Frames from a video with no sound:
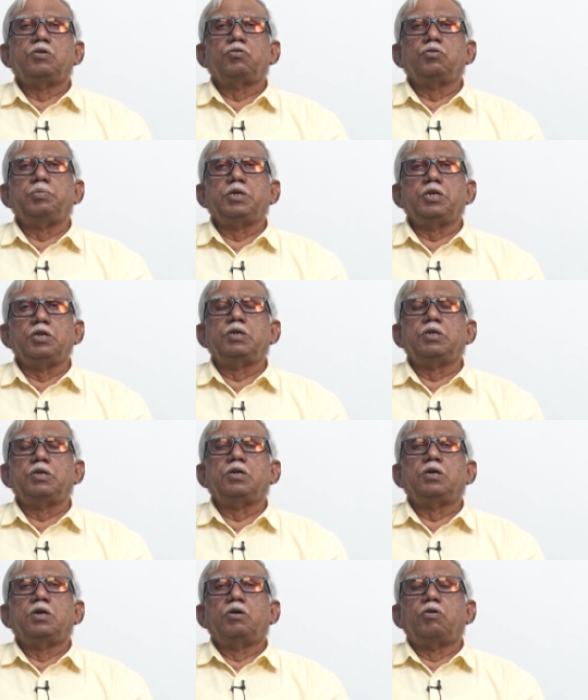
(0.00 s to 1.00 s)
to be
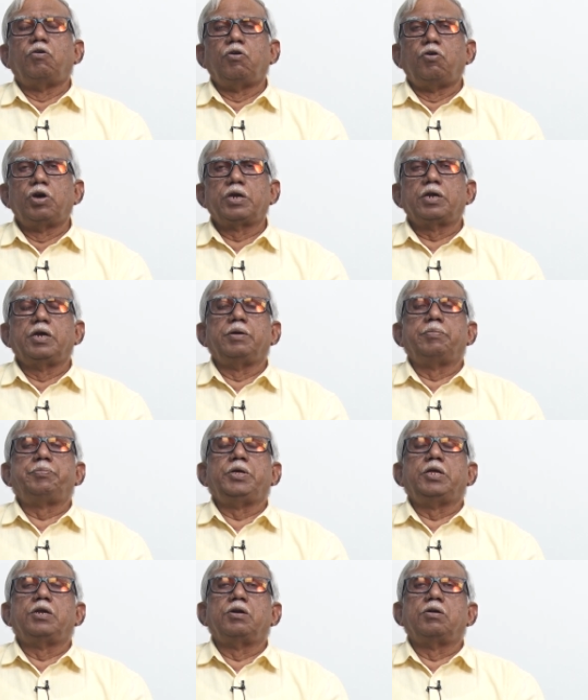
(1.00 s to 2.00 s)
given over a
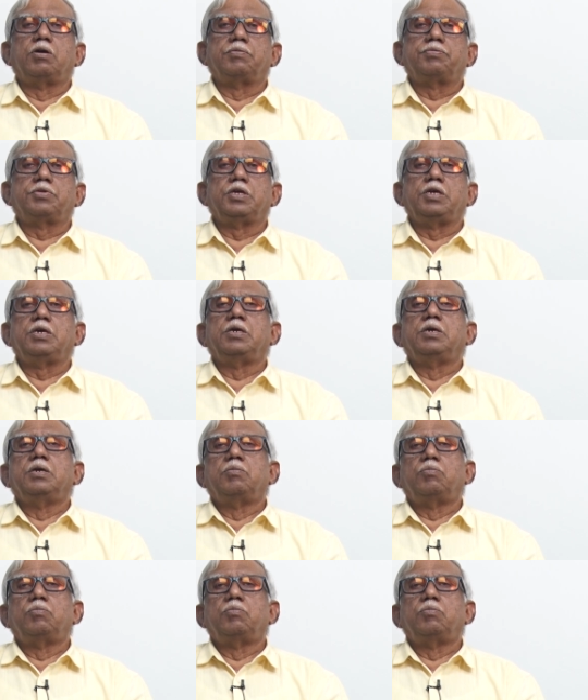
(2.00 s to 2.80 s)
period of say